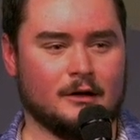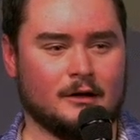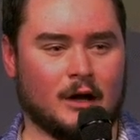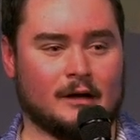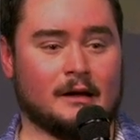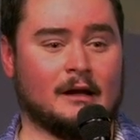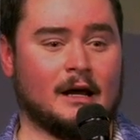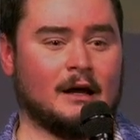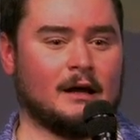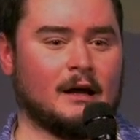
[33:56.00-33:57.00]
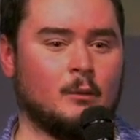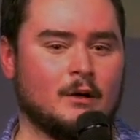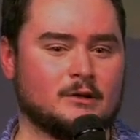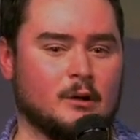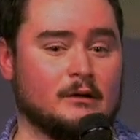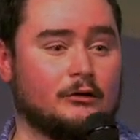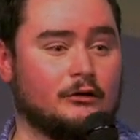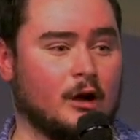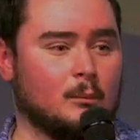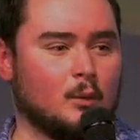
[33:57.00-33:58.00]
You know, I want to, in
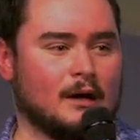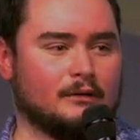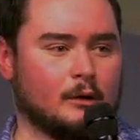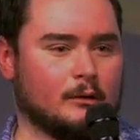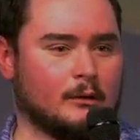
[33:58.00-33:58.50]
some ways, now